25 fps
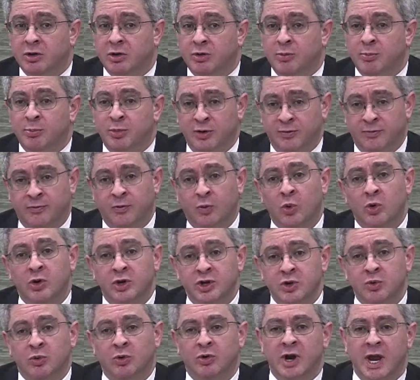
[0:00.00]
before
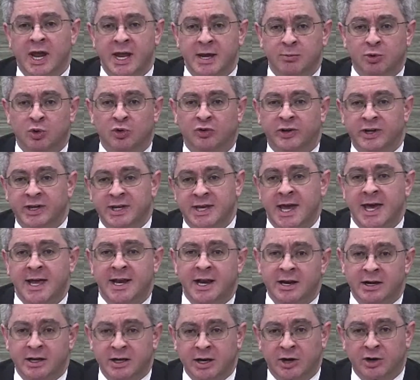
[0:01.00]
you were able to get
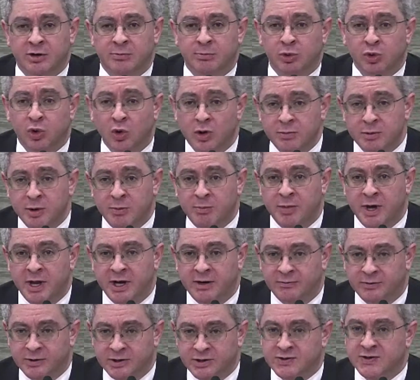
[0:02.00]
any unemployment
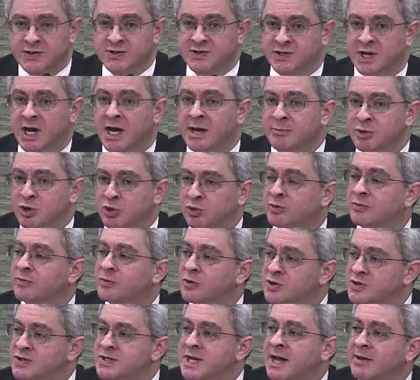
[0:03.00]
benefits this time, you would
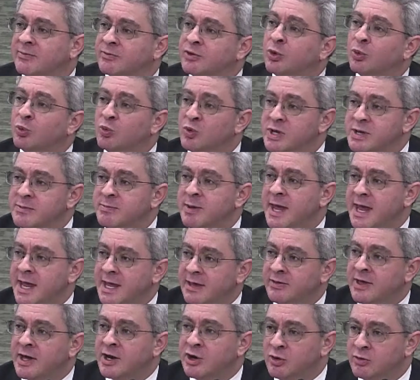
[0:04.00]
first have to repay
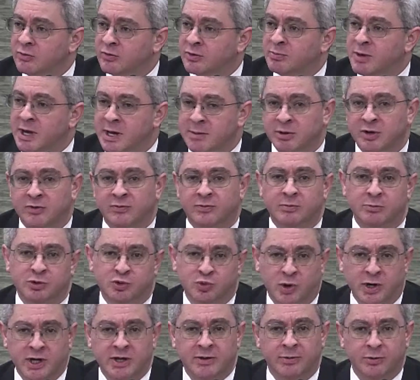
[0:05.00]
that overpayment from
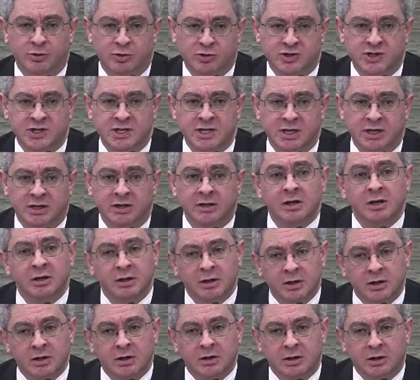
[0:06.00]
twenty thirteen.
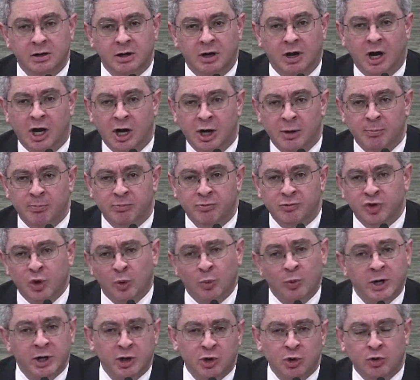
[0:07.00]
Um, the
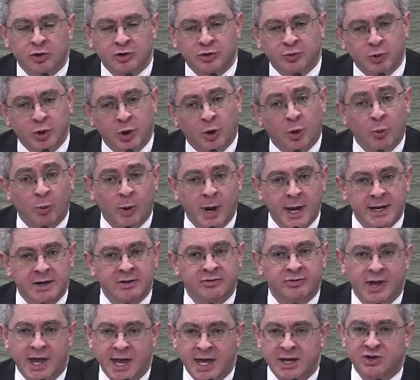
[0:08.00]
wrinkle is we are right
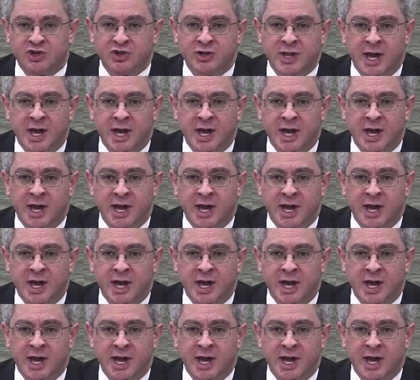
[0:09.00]
at the edge of